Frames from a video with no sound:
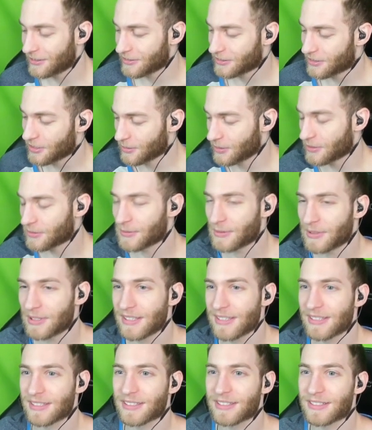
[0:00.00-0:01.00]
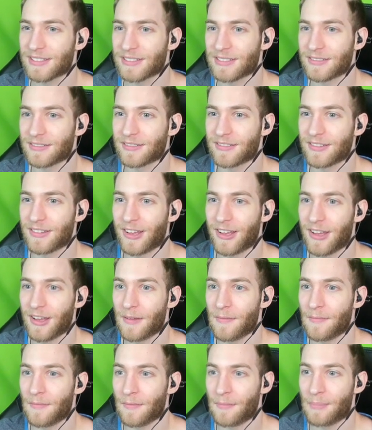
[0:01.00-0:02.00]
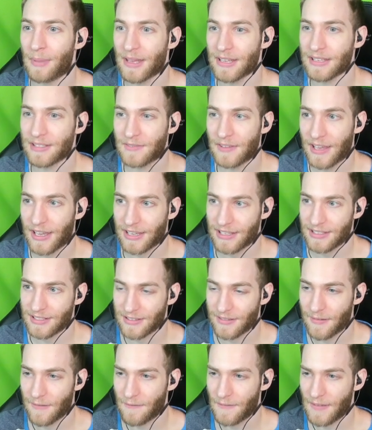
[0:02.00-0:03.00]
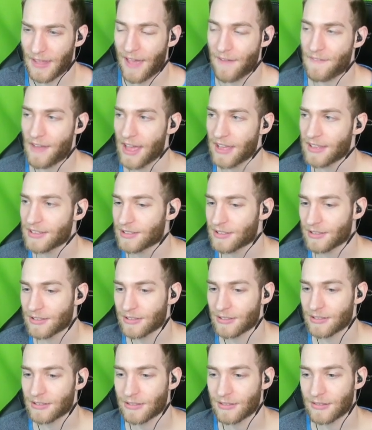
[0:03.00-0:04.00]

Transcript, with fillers: So this one is action show was best VX, VFX. Effects.